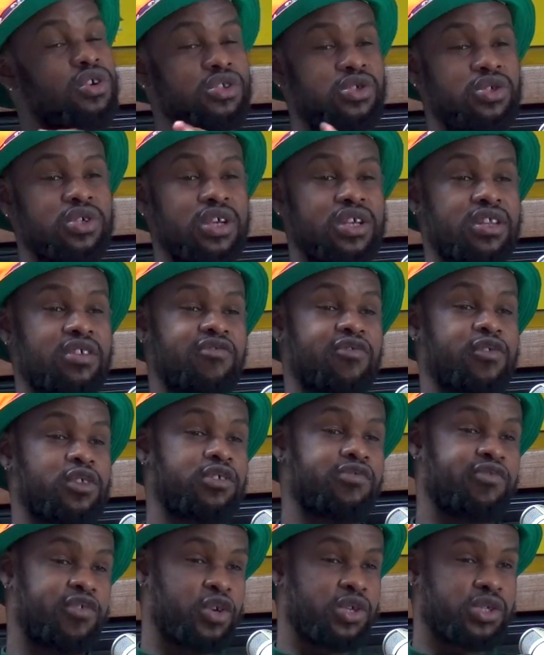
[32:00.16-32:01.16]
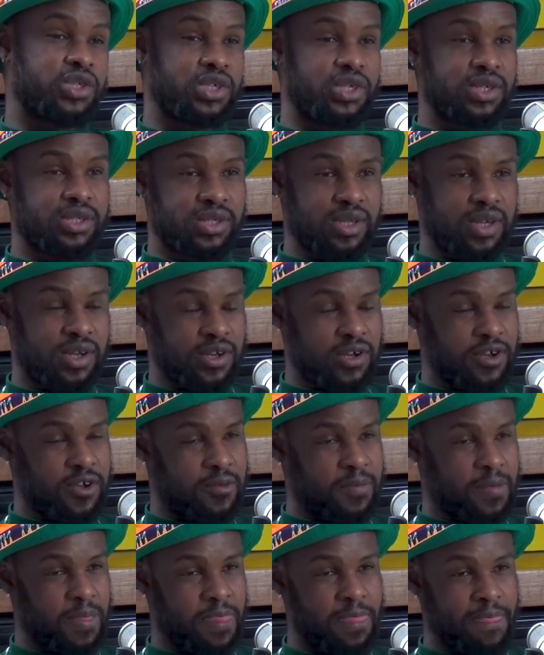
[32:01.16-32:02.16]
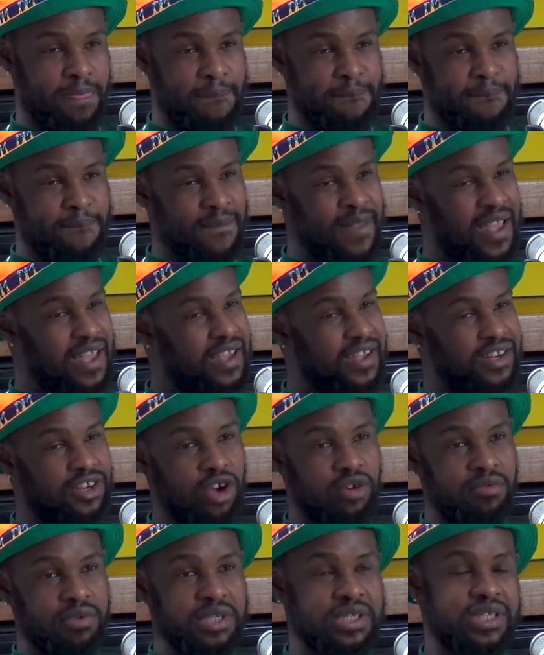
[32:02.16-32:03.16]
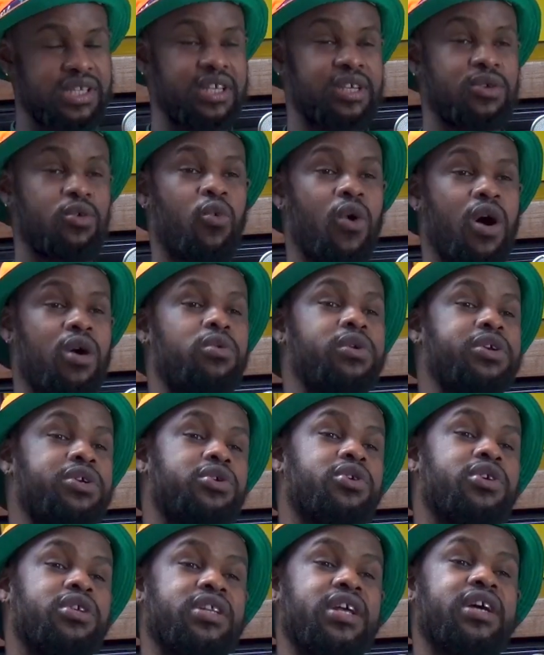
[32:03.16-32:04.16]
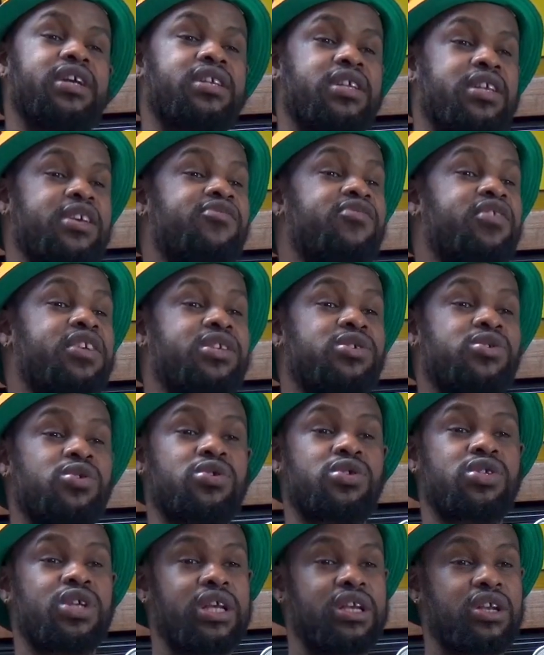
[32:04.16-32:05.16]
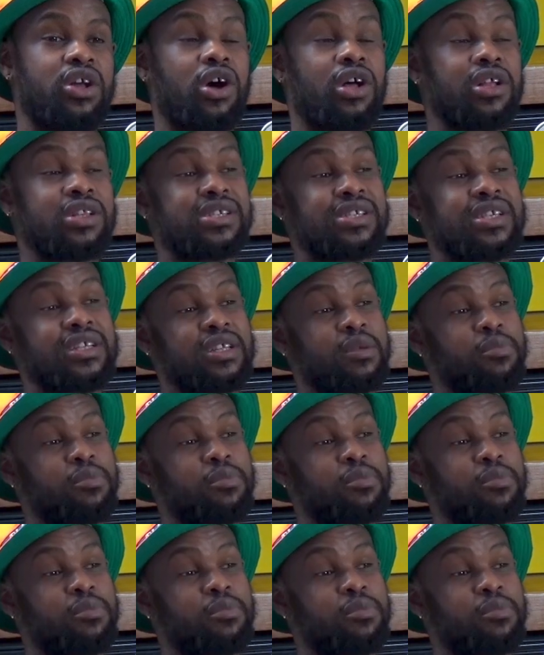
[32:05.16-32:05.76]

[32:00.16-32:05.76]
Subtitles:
together for the verses, and obviously while we're doing that, Given is also enhancing the